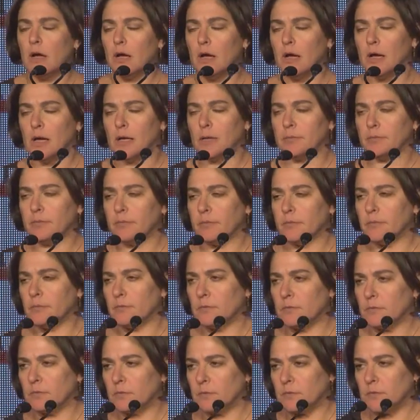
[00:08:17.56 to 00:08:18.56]

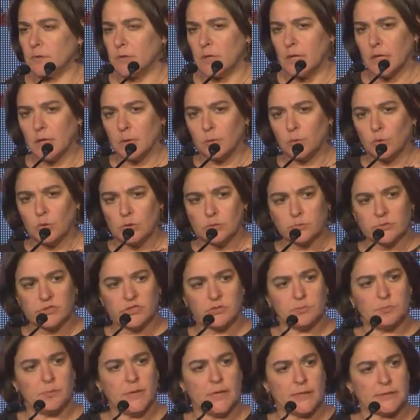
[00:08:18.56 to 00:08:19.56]
the Arab world
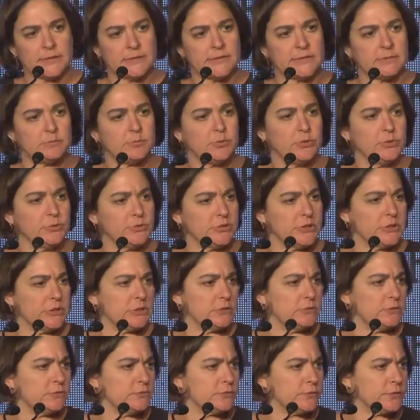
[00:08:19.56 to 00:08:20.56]
respects Putin
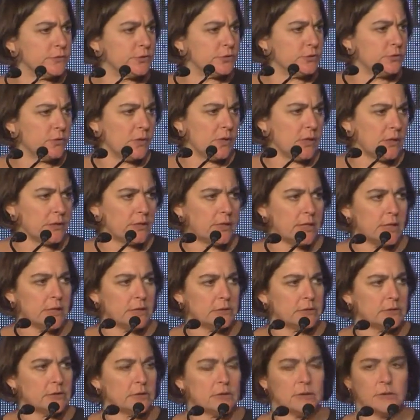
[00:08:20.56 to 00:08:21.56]
for doing
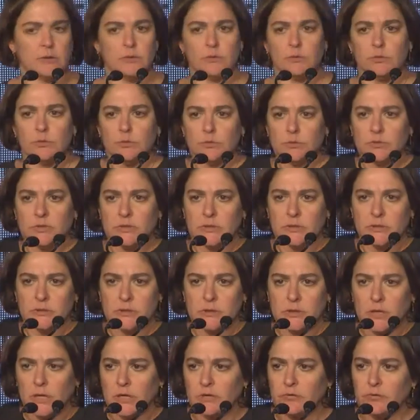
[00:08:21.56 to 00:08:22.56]
that.
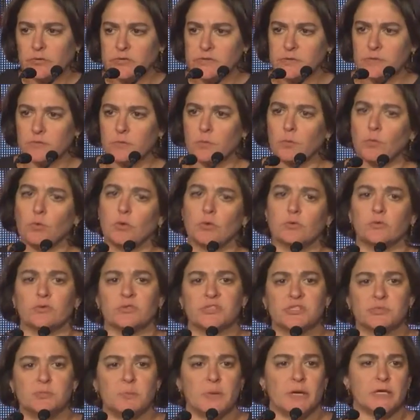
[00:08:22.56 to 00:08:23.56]
The countries of the world
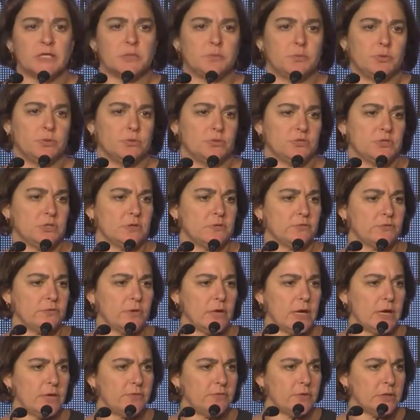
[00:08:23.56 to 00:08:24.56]
respect Putin
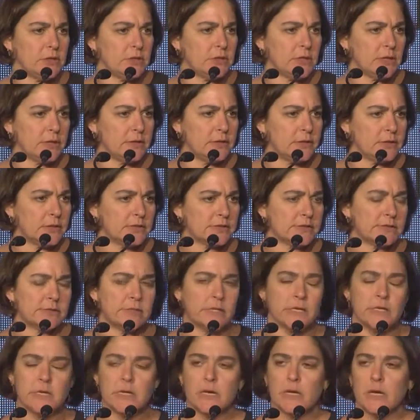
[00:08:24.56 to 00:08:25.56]
for having done this,
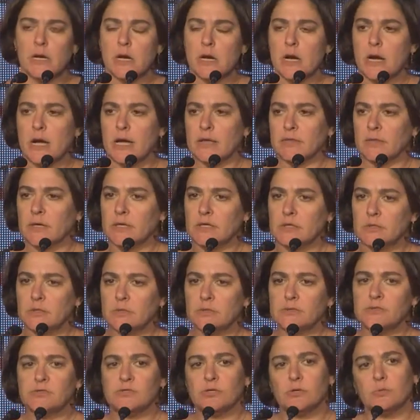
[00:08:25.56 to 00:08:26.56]
and they
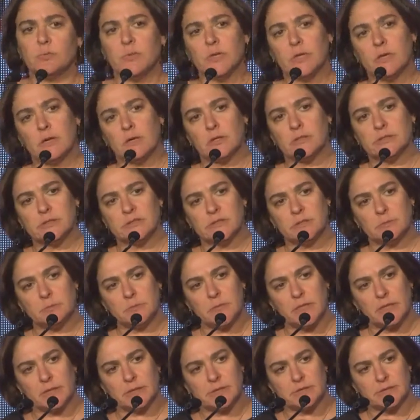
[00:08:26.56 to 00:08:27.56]
do so because it
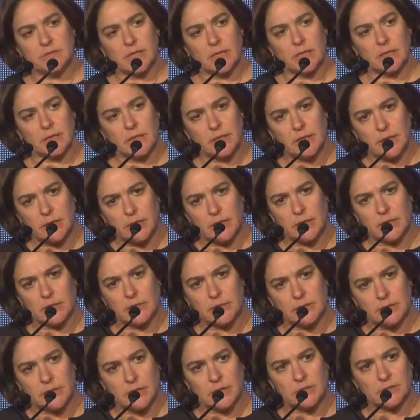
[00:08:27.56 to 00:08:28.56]
means that
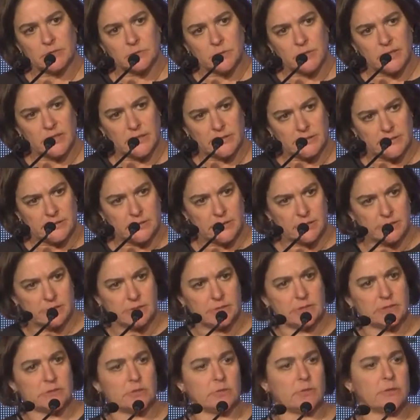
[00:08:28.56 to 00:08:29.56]
he does what he says
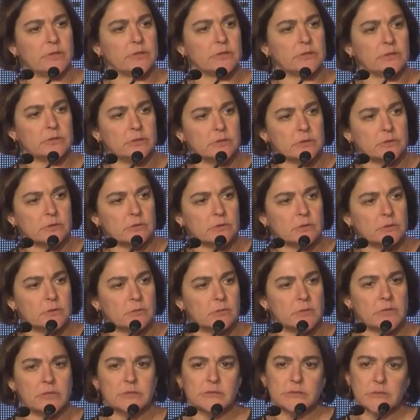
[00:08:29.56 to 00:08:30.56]
he's going to do.
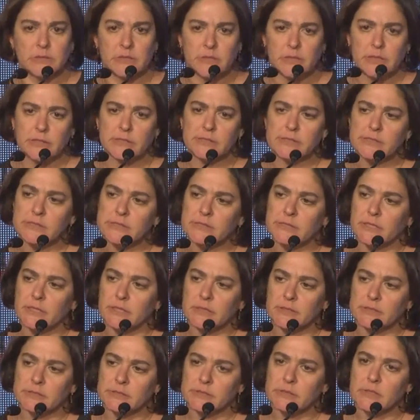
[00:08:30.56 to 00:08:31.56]
It means that he
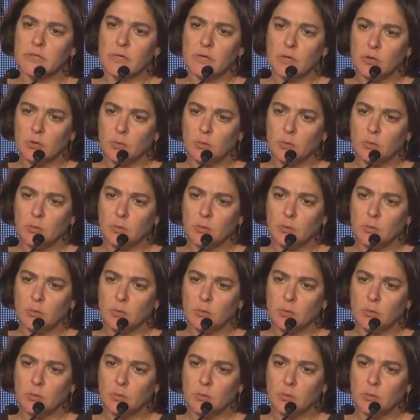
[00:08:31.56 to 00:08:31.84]
sticks